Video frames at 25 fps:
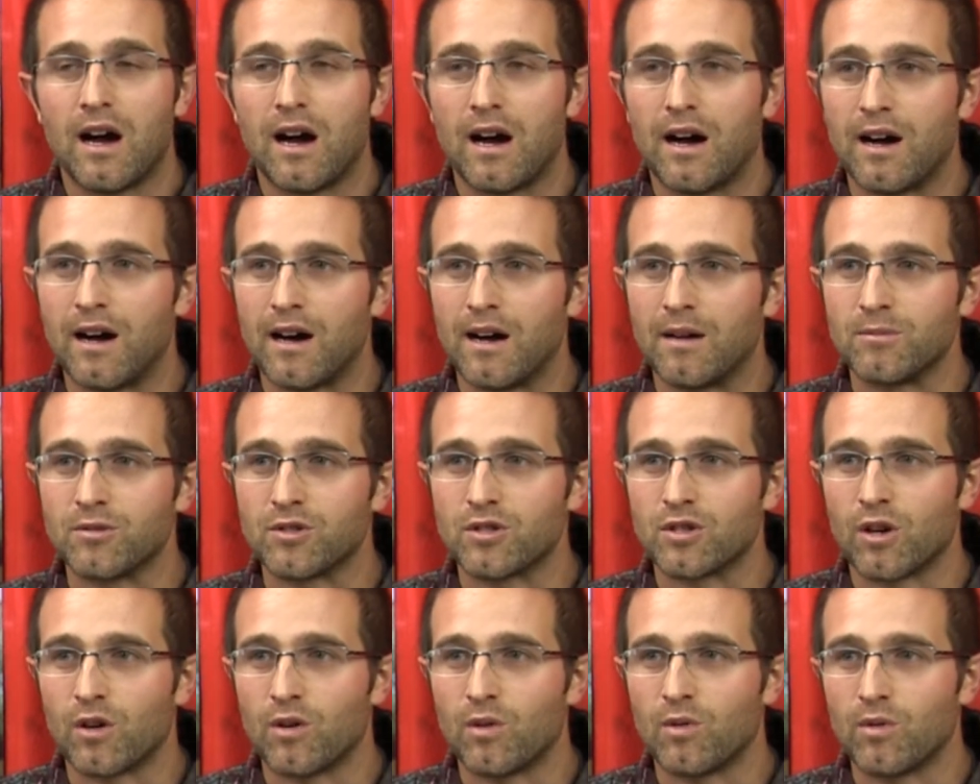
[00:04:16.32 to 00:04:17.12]
And
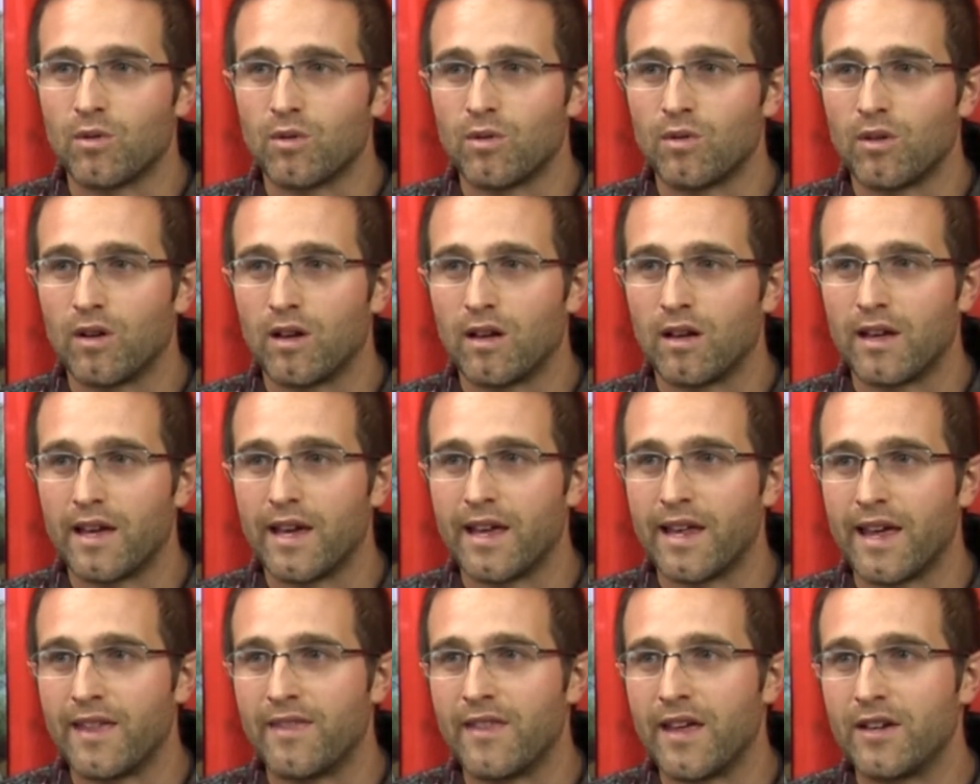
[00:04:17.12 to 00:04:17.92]

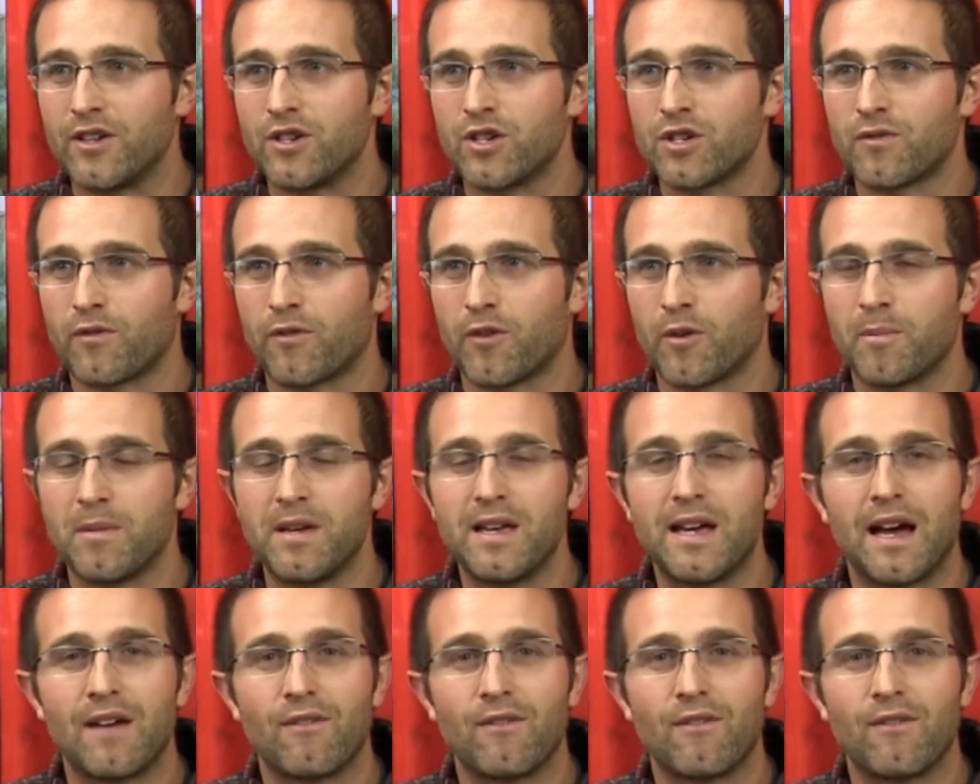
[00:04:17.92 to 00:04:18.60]
then just for me,